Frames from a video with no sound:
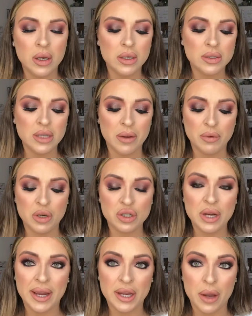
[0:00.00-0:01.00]
So I'm going to
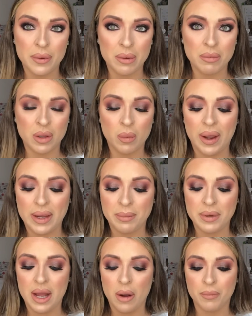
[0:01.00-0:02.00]
try going in with a wipe
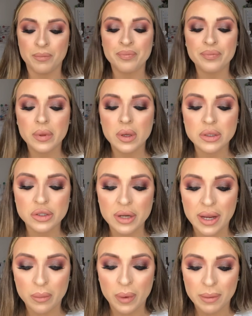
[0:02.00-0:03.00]
now to
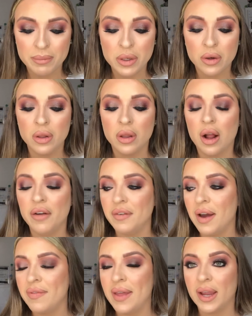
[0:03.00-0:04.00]
try and wipe the colour off,
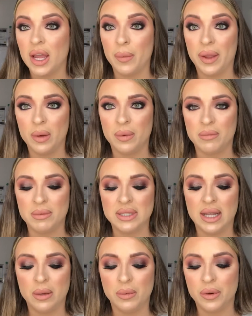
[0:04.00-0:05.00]
and then go in with
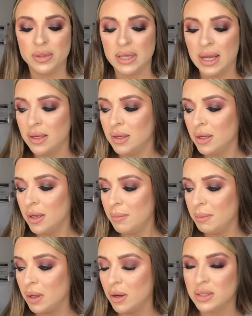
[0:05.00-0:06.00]
micellar water,
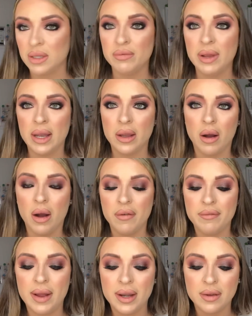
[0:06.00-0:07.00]
because they really are
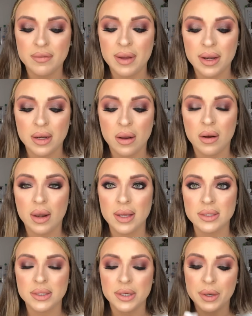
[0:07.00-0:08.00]
very, very long
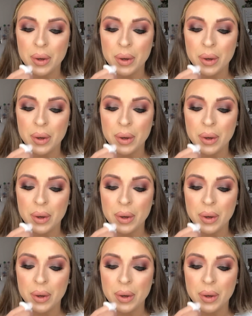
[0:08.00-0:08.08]
lasting.